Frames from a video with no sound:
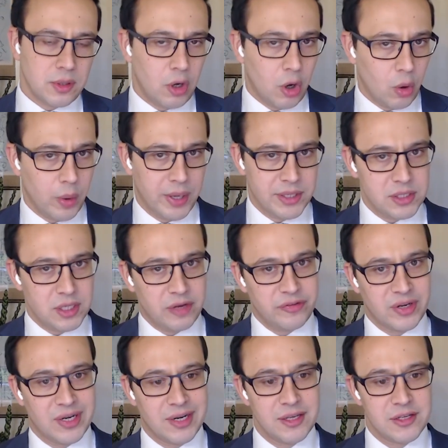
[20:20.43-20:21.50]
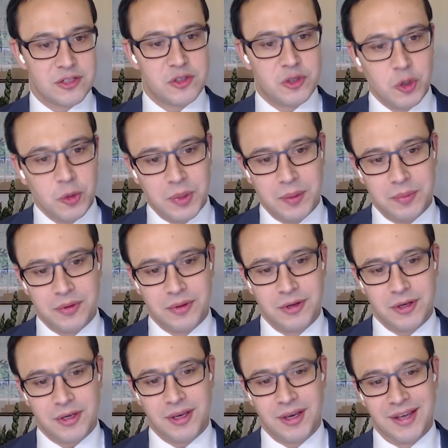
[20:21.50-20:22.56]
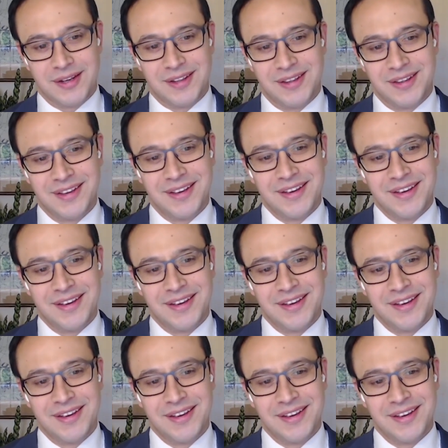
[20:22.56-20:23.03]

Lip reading: always have at least 2 people looking at